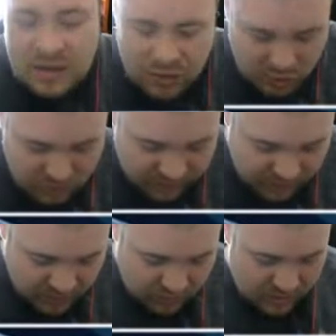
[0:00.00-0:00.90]
let's do a
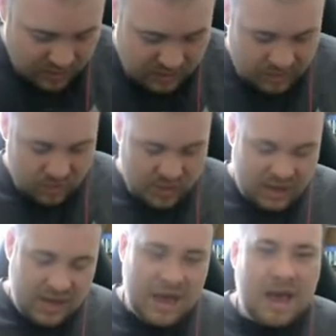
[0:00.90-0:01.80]
very quick team
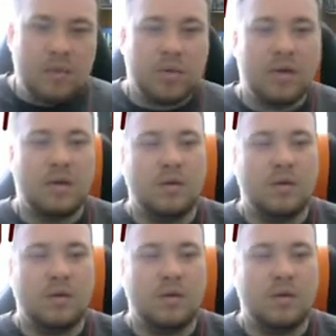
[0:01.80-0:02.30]
recap.